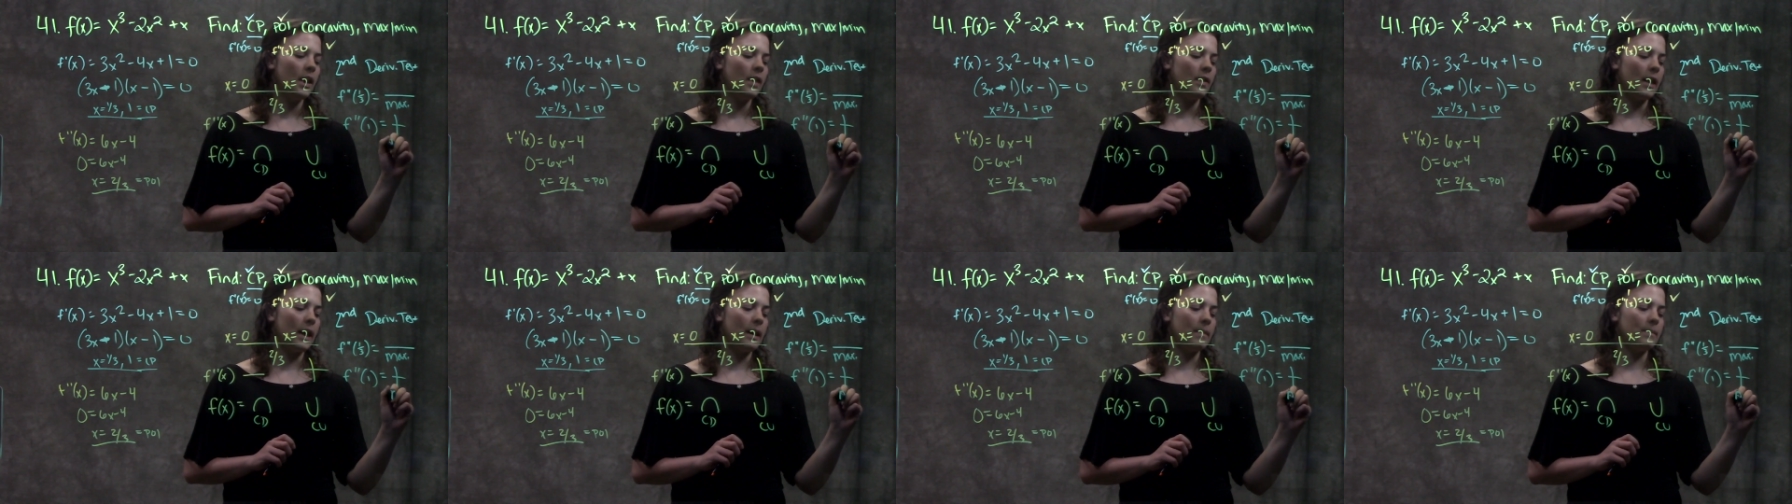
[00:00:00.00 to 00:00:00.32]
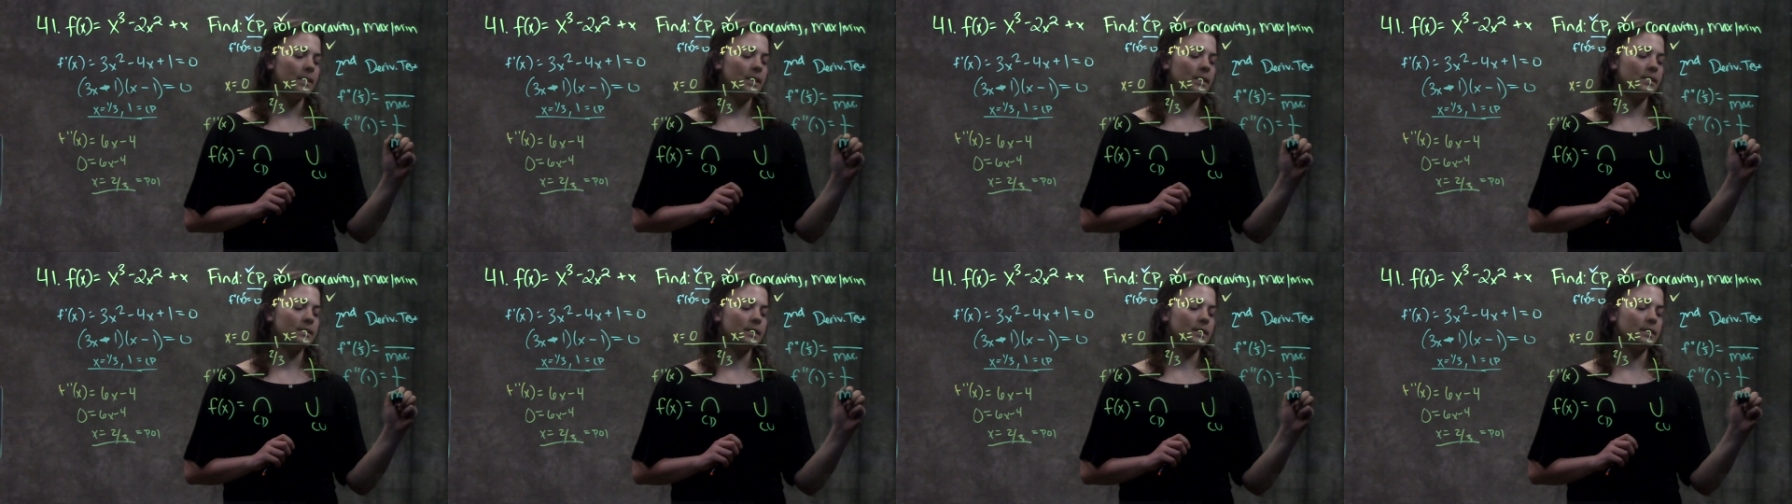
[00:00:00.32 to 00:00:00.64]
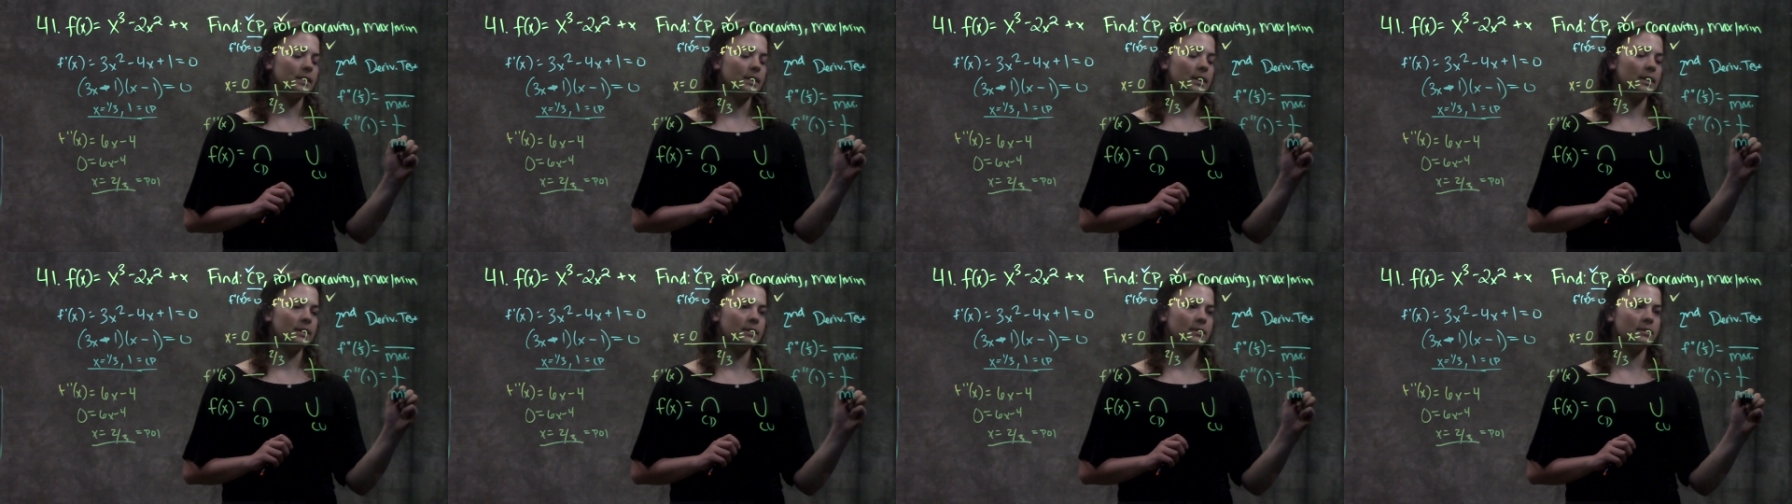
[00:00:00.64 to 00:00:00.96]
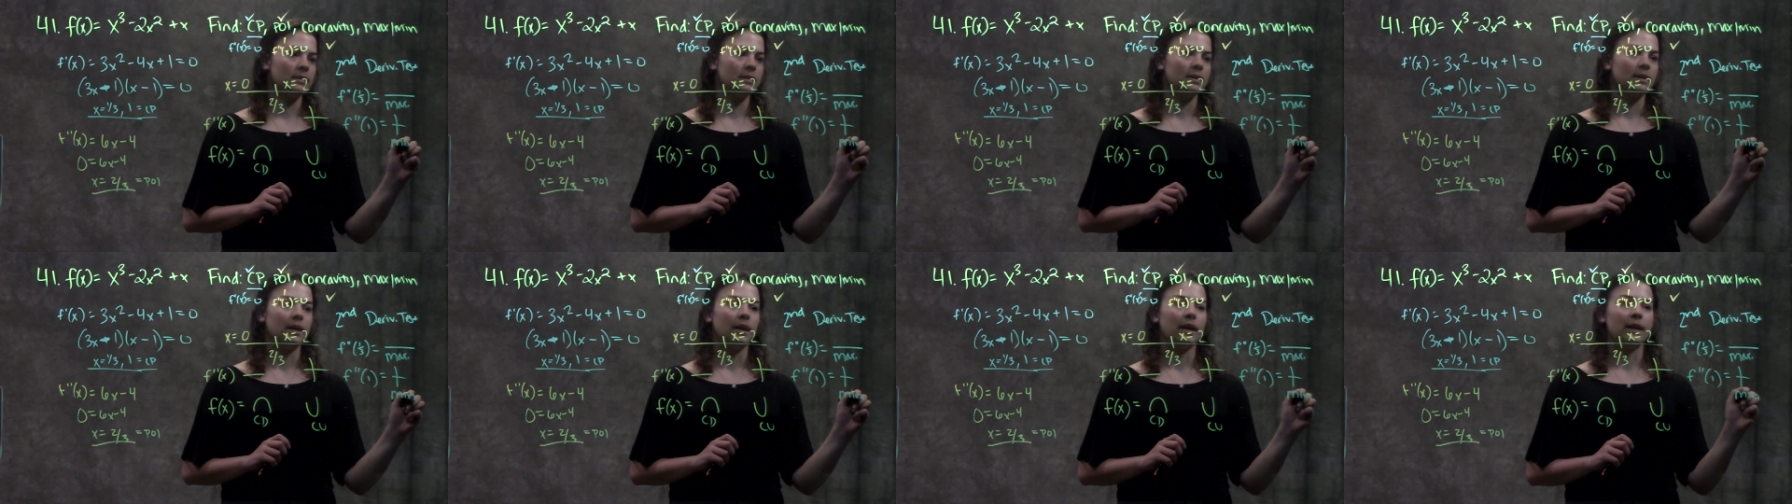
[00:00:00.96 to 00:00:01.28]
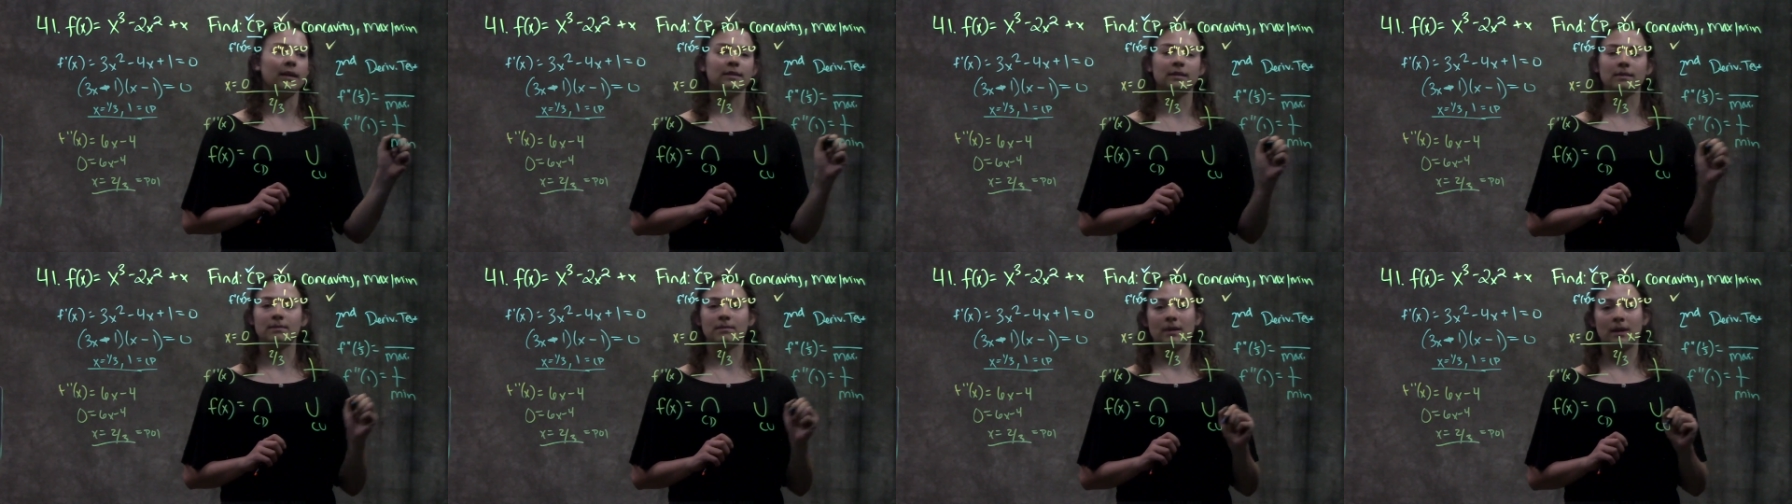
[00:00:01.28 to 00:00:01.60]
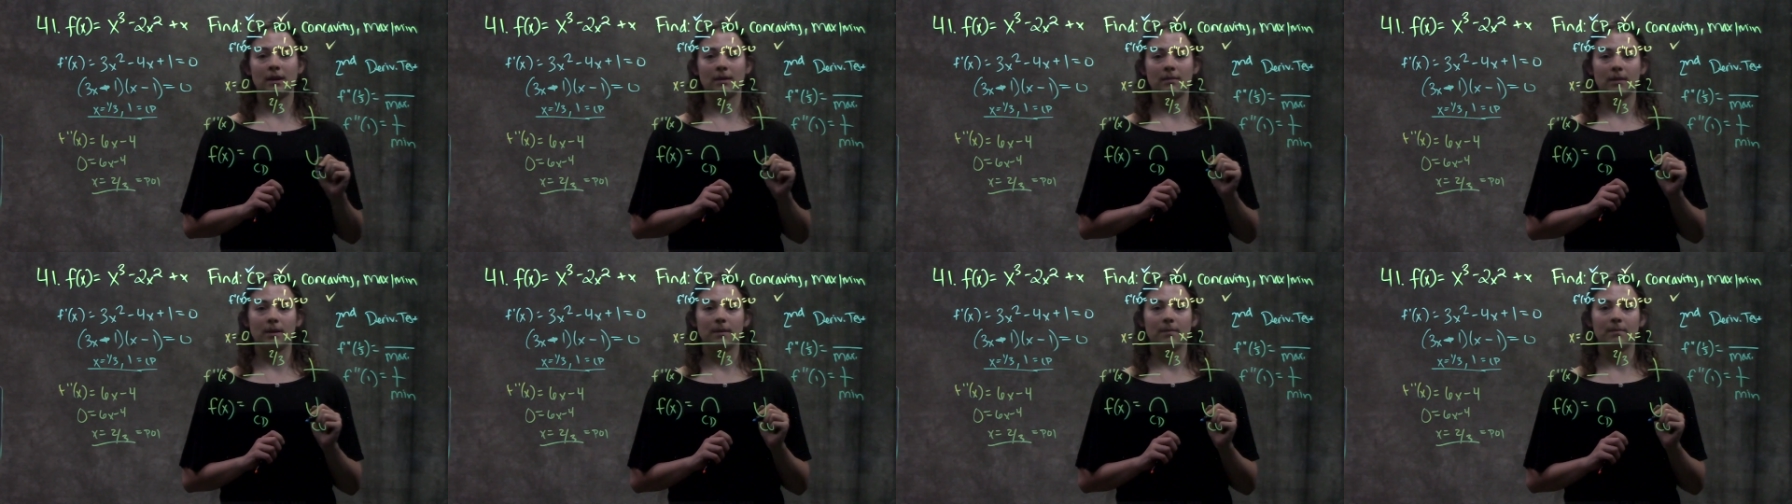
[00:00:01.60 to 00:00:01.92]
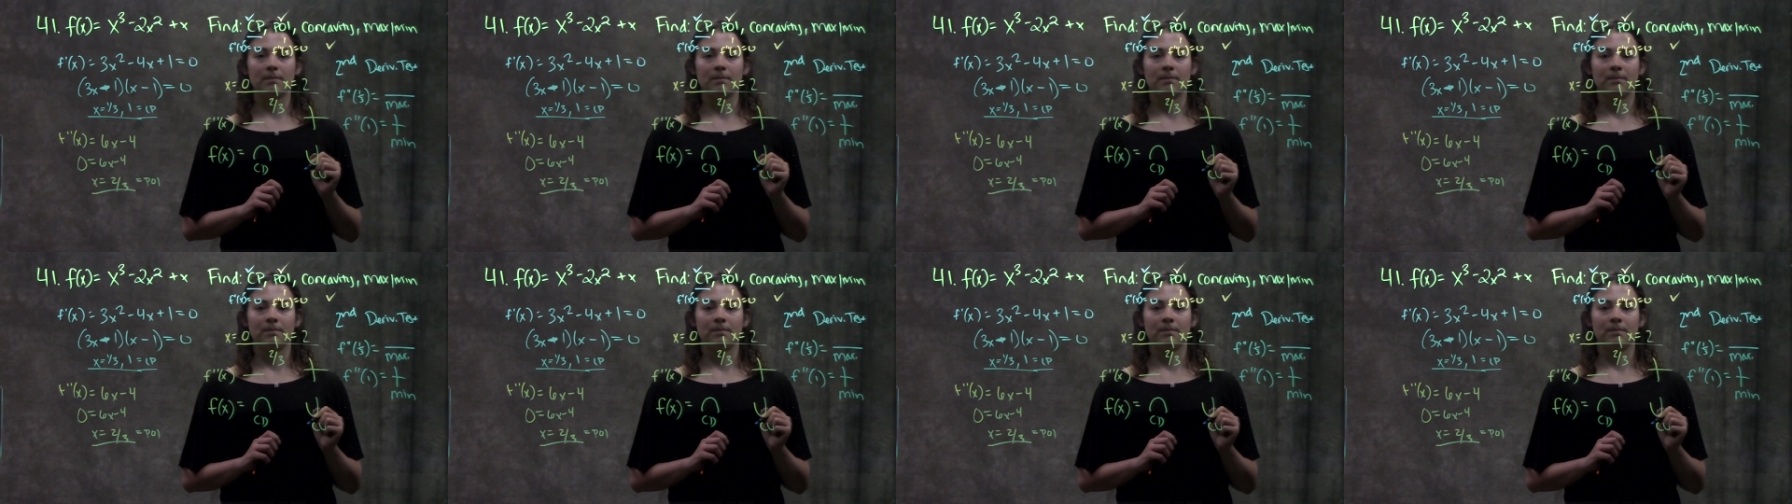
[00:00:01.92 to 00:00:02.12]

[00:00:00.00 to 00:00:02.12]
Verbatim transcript: that means that this is a minimum.